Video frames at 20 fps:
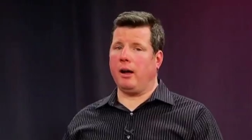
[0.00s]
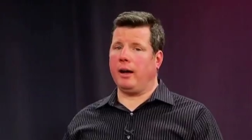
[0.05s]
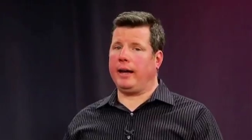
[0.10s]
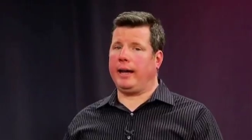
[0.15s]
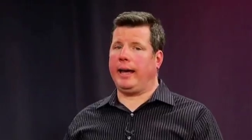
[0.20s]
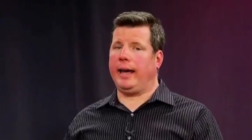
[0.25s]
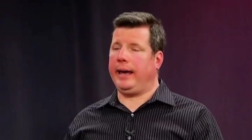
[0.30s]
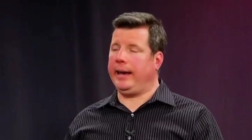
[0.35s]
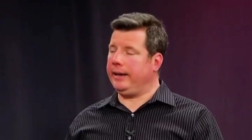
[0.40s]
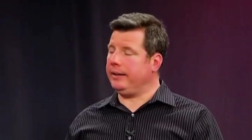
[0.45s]

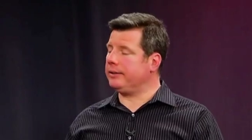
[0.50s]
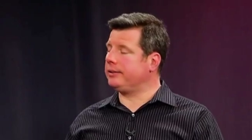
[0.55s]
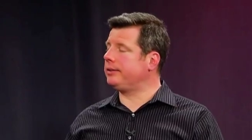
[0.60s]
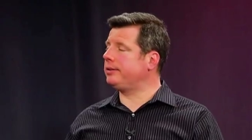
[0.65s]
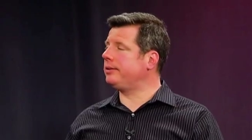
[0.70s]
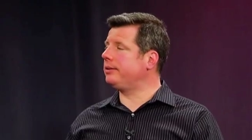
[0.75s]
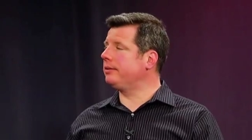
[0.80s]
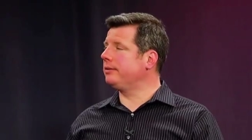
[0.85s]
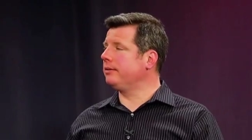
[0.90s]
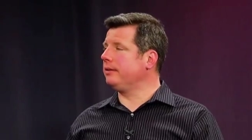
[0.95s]

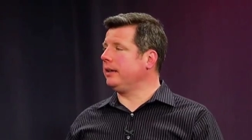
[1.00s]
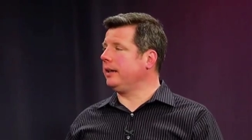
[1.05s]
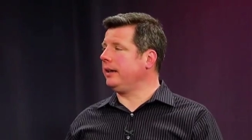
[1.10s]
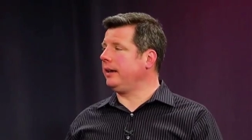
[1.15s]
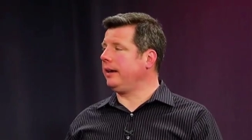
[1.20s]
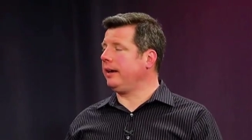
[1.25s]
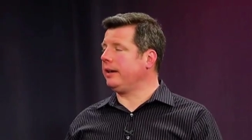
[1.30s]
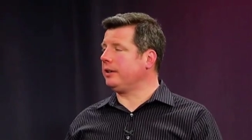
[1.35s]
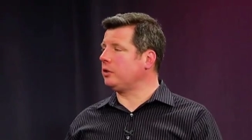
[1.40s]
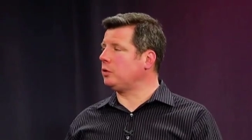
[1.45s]
hates any
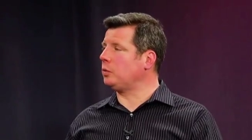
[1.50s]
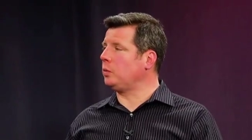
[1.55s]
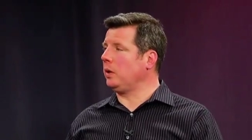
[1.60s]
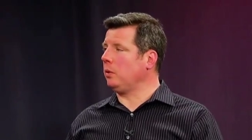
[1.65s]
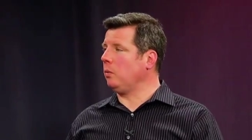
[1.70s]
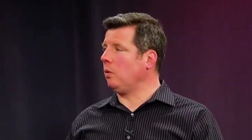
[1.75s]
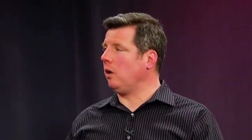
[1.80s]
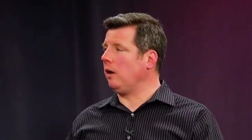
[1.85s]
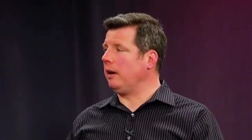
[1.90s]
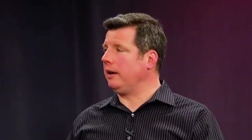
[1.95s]
kind of sweet
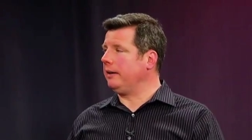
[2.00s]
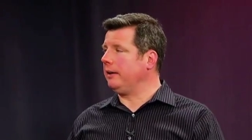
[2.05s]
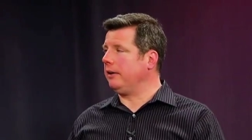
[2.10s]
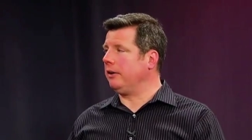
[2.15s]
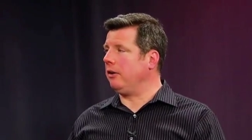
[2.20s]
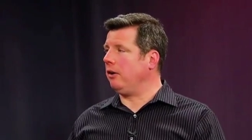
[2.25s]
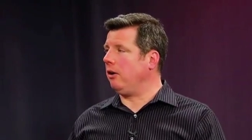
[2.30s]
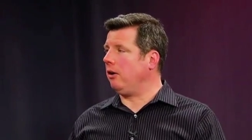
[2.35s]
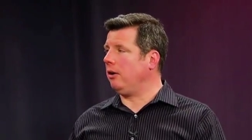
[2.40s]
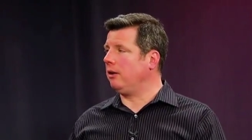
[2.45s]
wine at
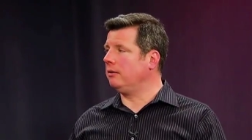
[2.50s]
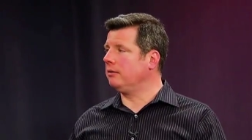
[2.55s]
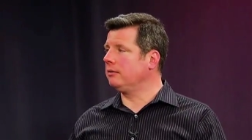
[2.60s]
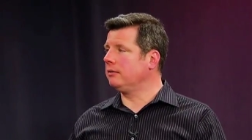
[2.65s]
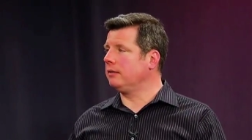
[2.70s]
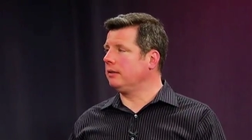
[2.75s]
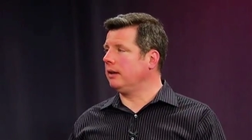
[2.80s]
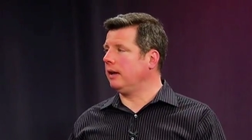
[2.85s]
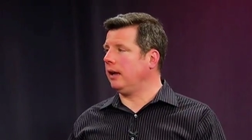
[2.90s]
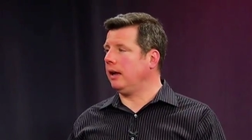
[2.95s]
all,
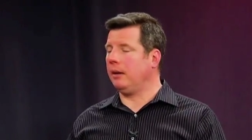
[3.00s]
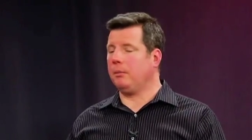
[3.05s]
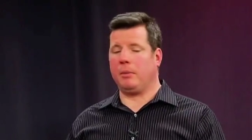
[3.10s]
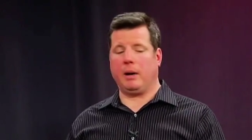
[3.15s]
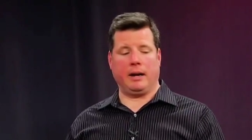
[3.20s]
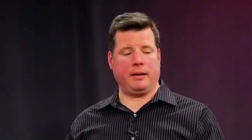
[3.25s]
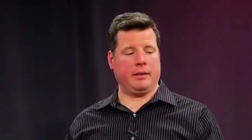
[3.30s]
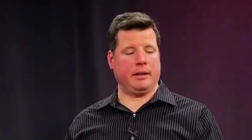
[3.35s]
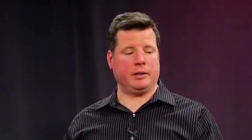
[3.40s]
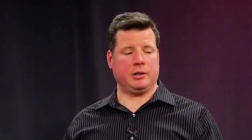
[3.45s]
uh, but
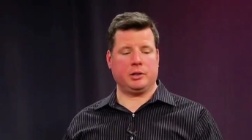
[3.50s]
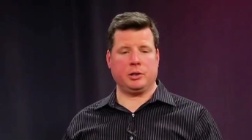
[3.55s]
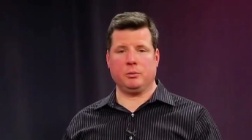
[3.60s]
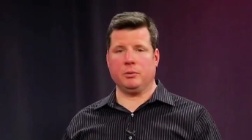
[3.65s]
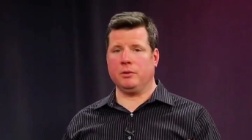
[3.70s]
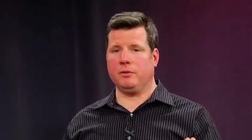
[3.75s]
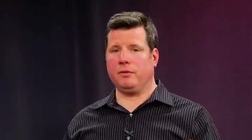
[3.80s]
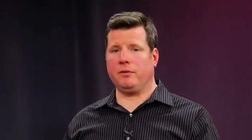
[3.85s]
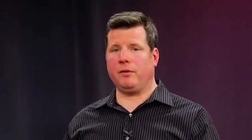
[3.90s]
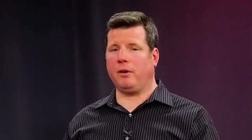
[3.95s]
I think she
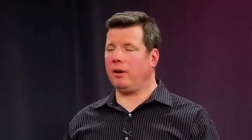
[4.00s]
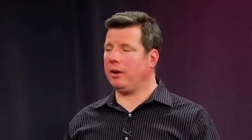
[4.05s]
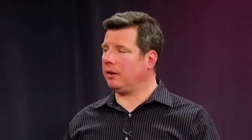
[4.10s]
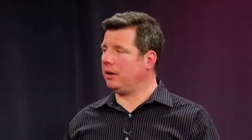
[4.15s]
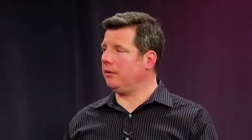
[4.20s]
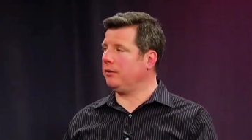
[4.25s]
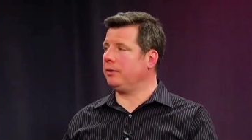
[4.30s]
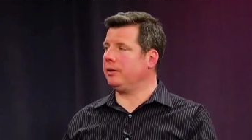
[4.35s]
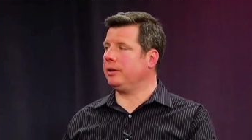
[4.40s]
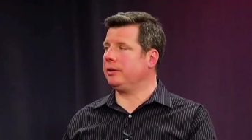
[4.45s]
would fall in
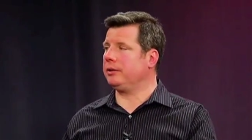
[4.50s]
love with this